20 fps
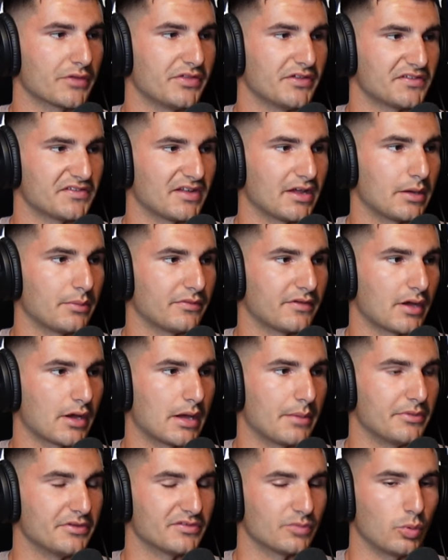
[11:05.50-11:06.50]
at the same
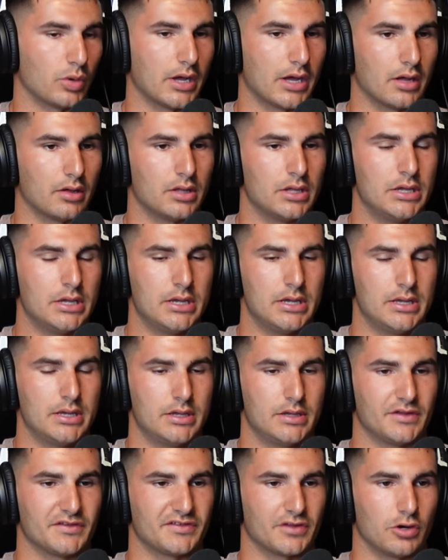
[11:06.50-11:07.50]
time as well.
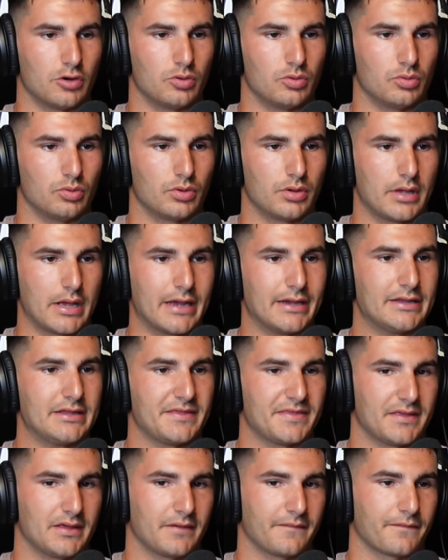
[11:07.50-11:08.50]
So
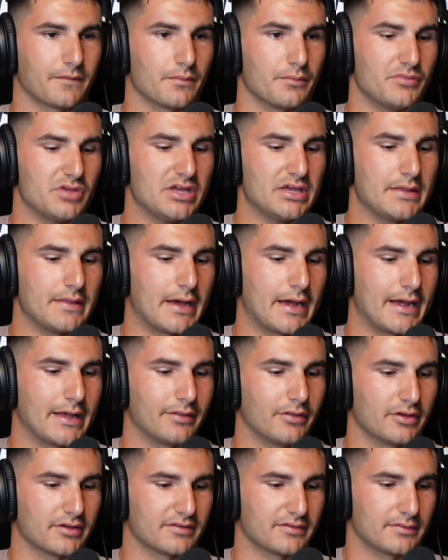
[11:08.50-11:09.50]
anything for me that
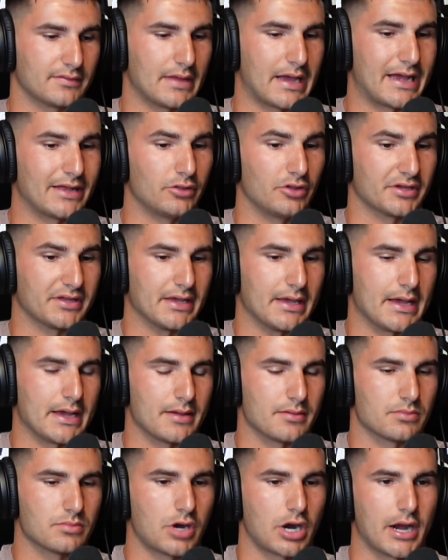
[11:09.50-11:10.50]
I look
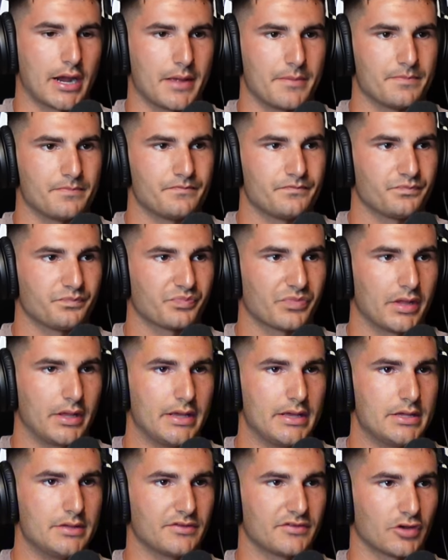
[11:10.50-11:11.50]
at, all right,
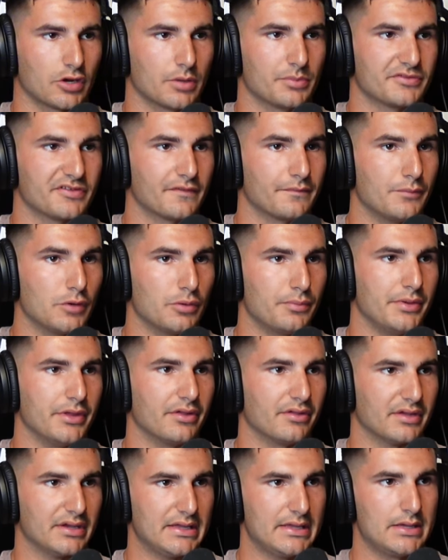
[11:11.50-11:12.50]
in terms of
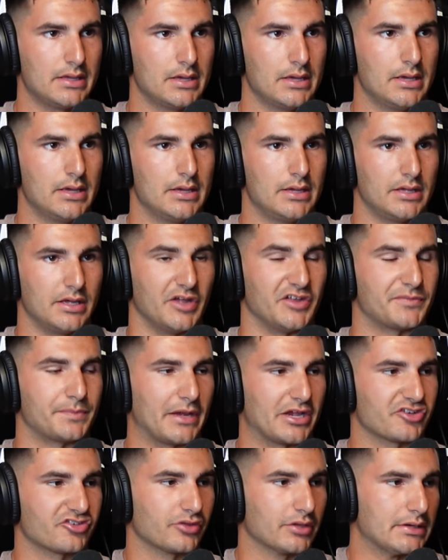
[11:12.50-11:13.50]
mobility,
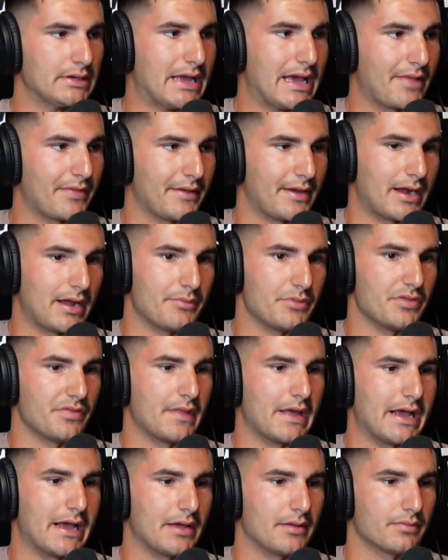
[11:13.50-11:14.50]
especially now that I'm in
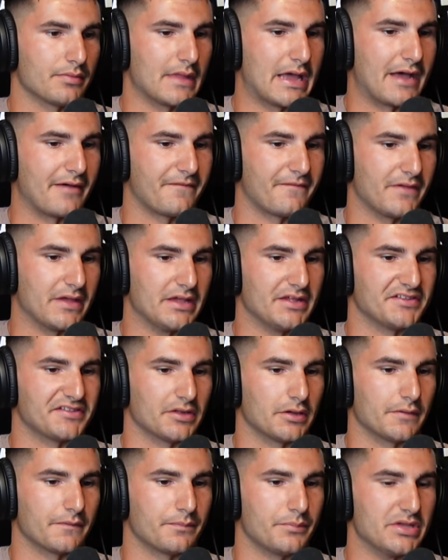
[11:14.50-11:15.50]
that phase
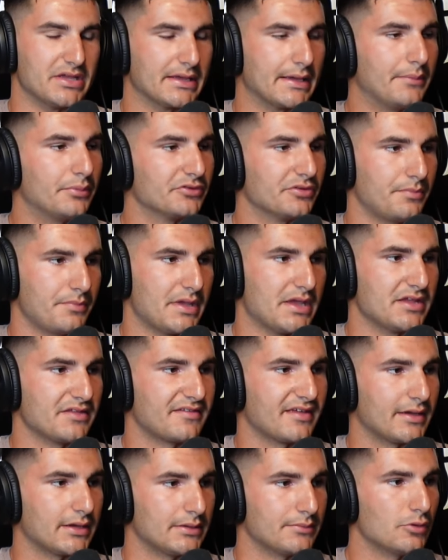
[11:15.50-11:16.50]
of being able to
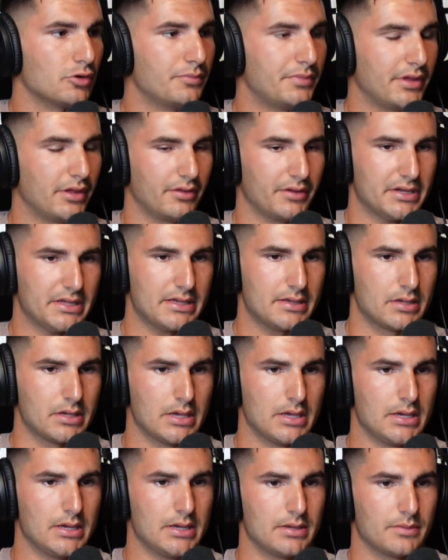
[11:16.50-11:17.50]
maintain mobility,
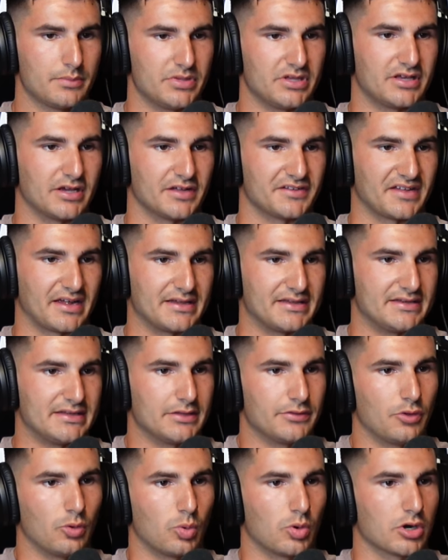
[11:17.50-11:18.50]
because I
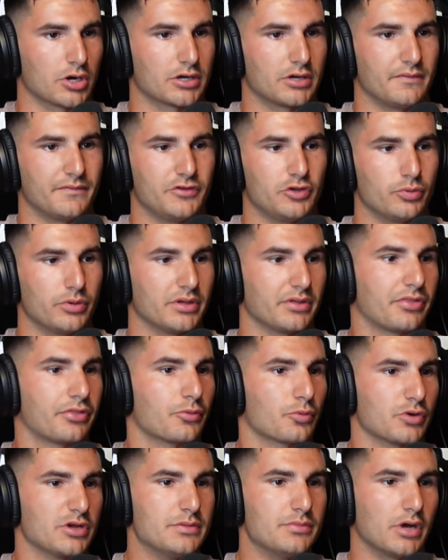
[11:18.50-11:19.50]
did the work of doing
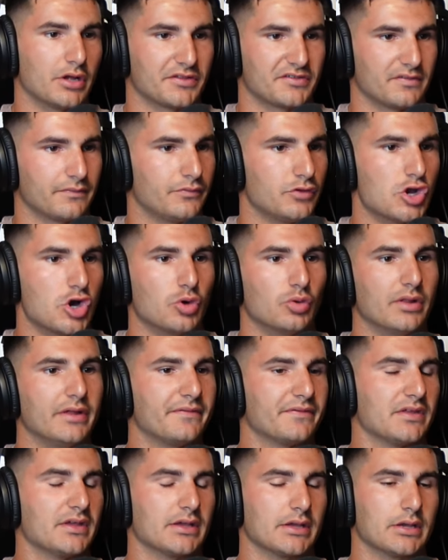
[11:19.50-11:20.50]
3 months of no
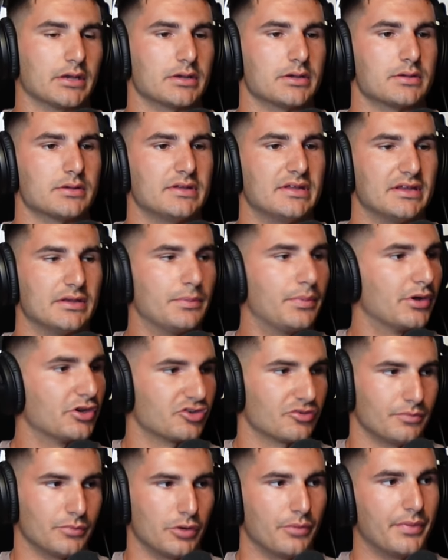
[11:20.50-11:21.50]
lifting and did a
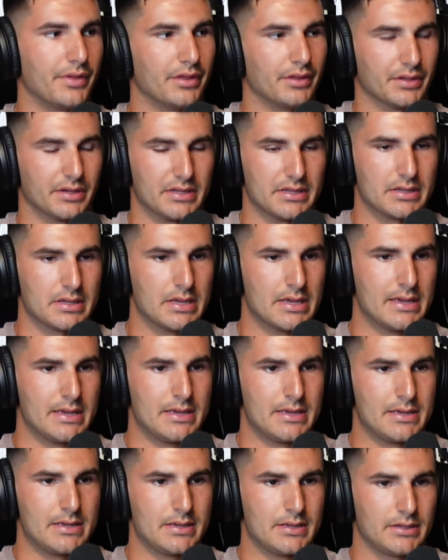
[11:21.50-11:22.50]
bunch of mobility
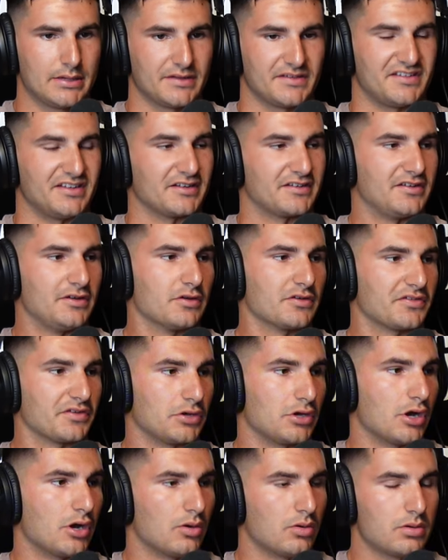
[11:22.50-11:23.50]
6 years
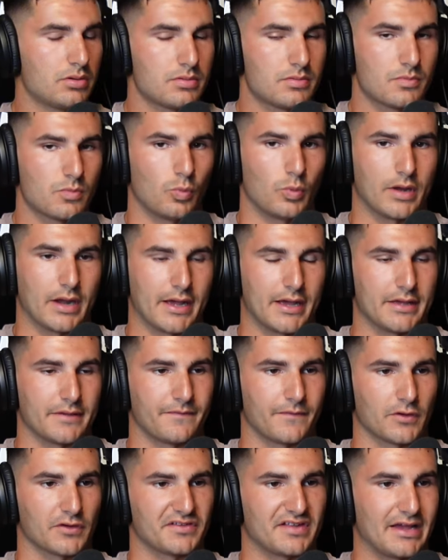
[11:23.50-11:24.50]
ago when I
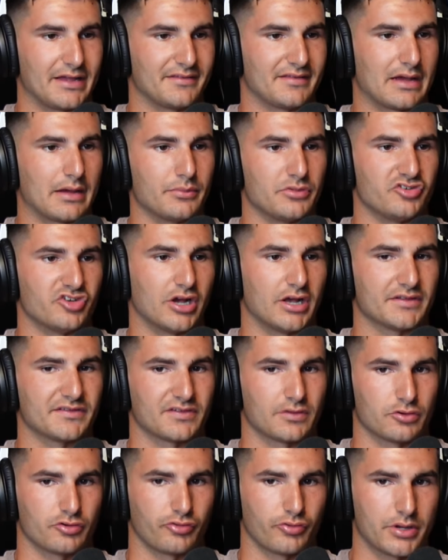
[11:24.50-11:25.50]
first had Tommy John
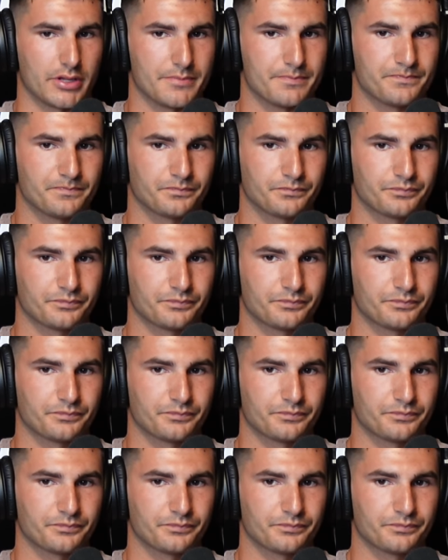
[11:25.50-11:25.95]
surgery.